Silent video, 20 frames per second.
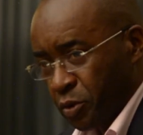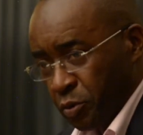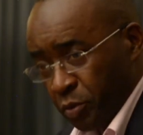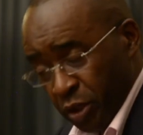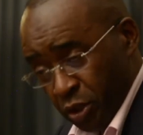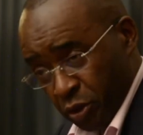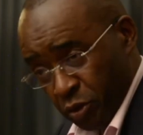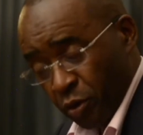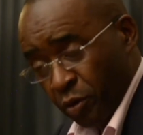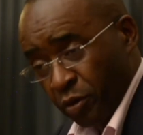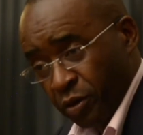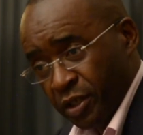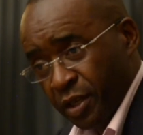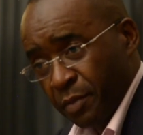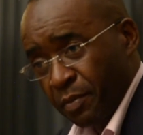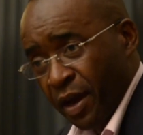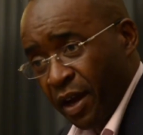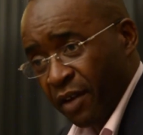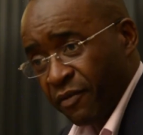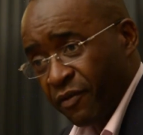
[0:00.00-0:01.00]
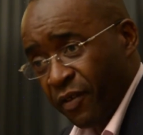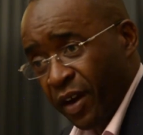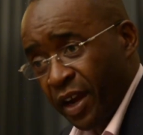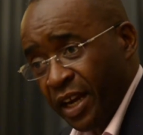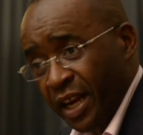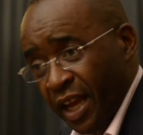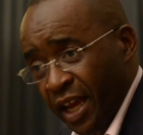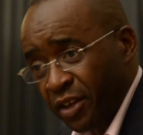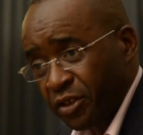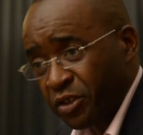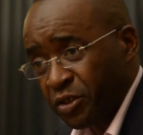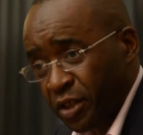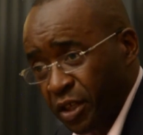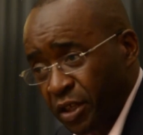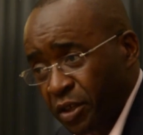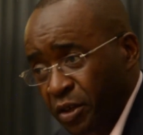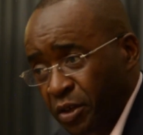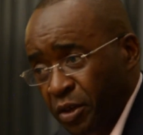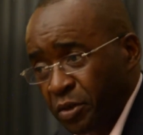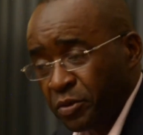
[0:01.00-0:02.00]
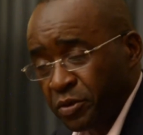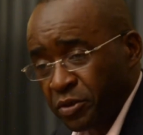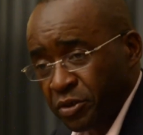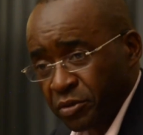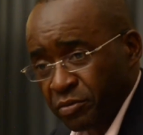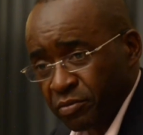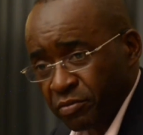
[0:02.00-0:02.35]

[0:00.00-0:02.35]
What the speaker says: said how important it is to attract